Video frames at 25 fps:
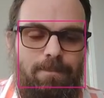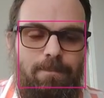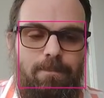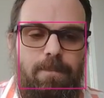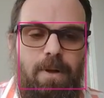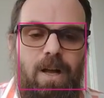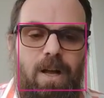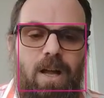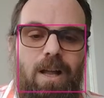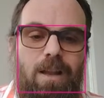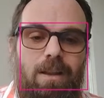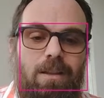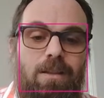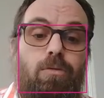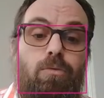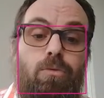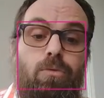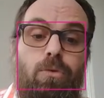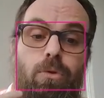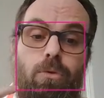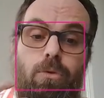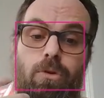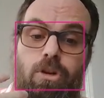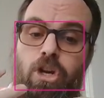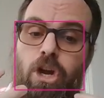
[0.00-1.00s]
but
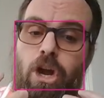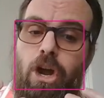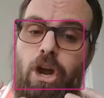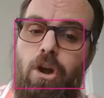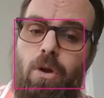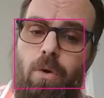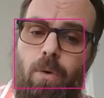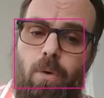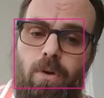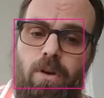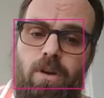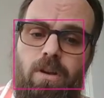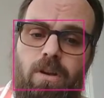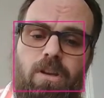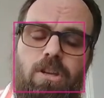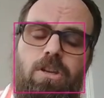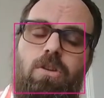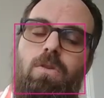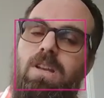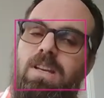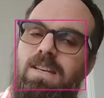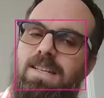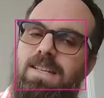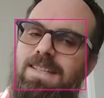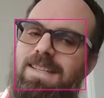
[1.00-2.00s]
through code, you
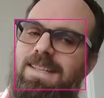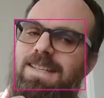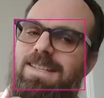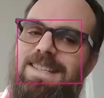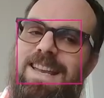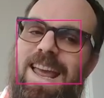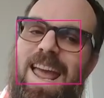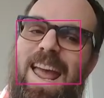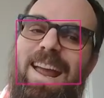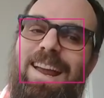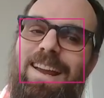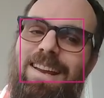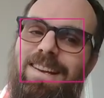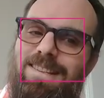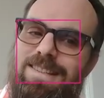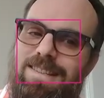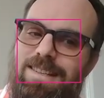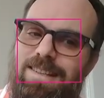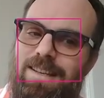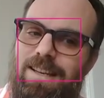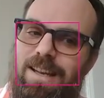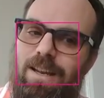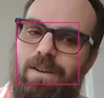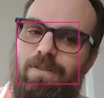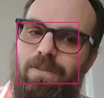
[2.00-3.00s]
can detect
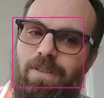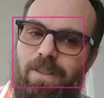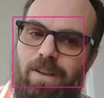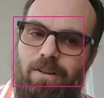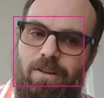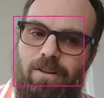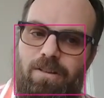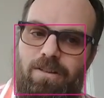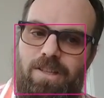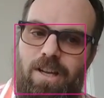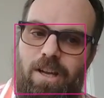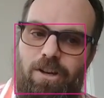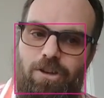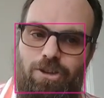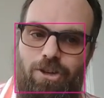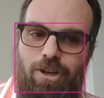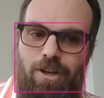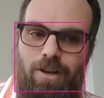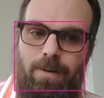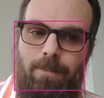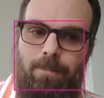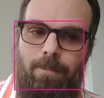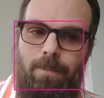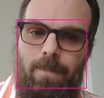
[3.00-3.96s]
if they're touching.